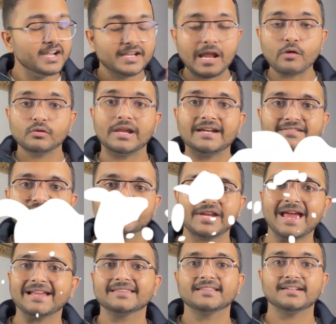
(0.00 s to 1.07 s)
Now let's
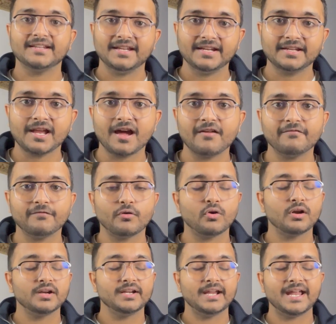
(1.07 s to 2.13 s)
check the data
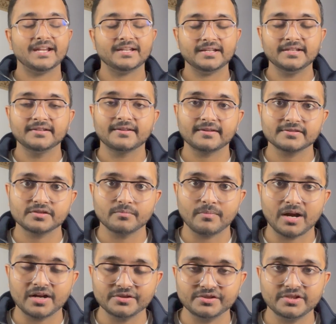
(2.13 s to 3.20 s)
for net interest
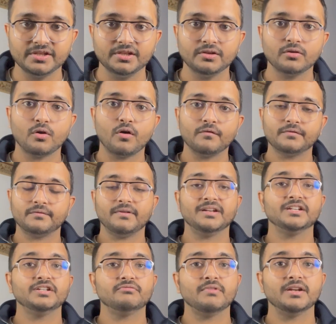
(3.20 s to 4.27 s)
margin of
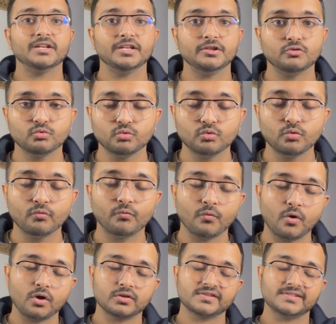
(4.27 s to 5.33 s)
2022
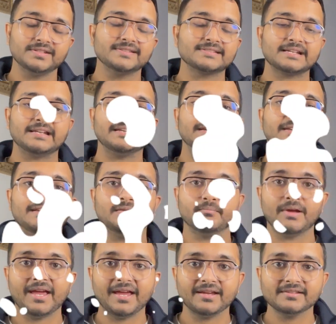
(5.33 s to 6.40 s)
for six Canadian
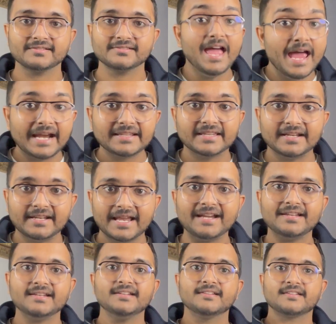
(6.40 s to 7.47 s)
banks, and the net
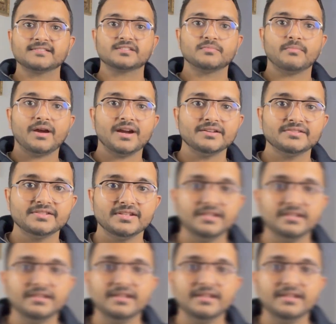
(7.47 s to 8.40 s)
interest margin